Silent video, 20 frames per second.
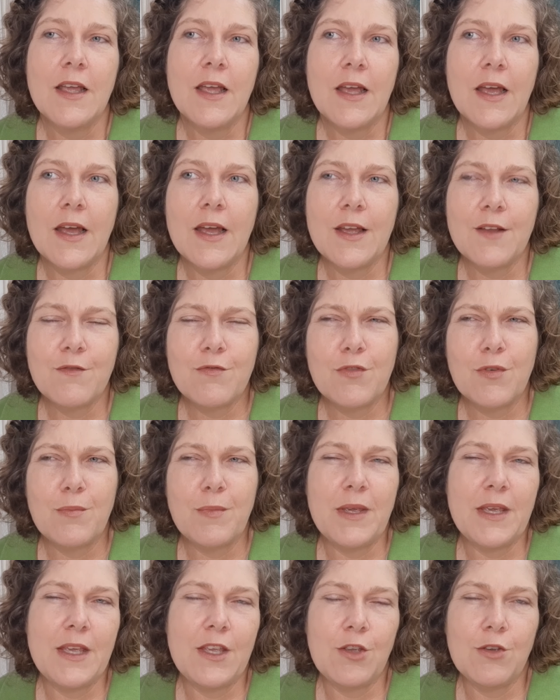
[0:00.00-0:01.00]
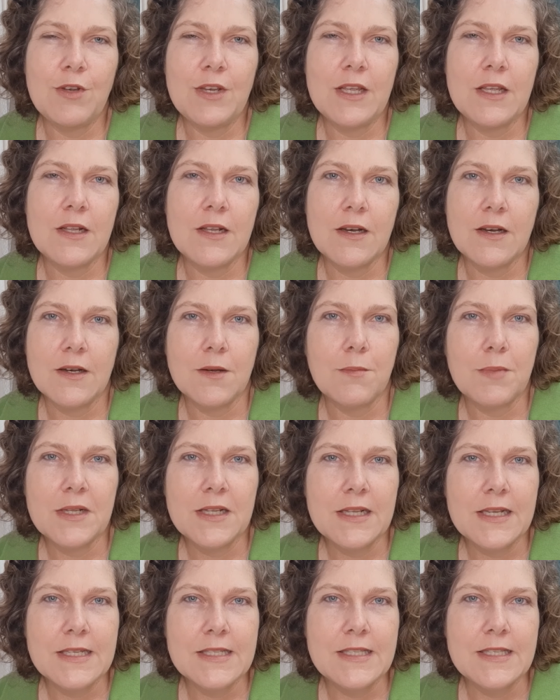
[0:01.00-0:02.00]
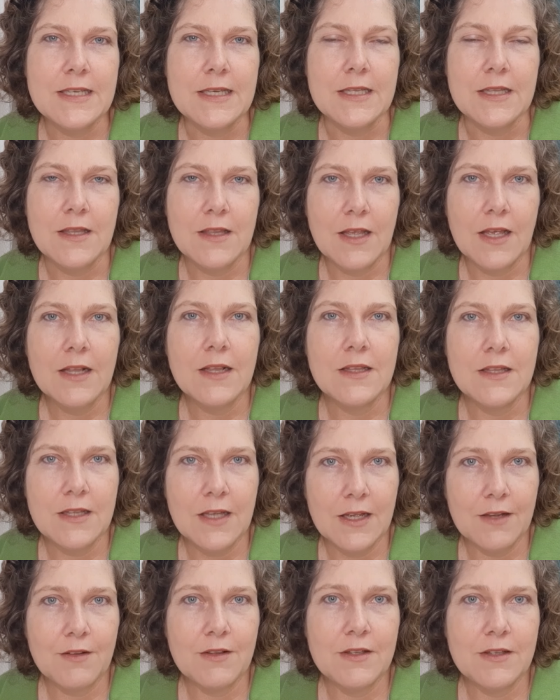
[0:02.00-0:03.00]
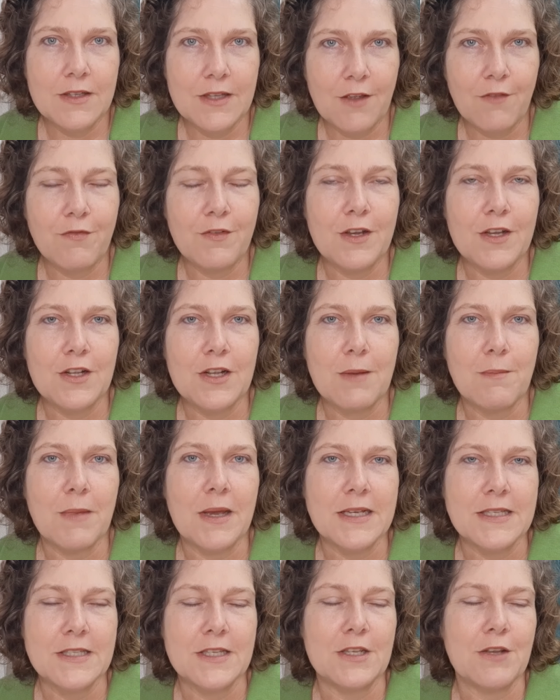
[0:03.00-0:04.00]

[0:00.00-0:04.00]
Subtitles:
And for me, you need a little bit less heat. That definitely makes a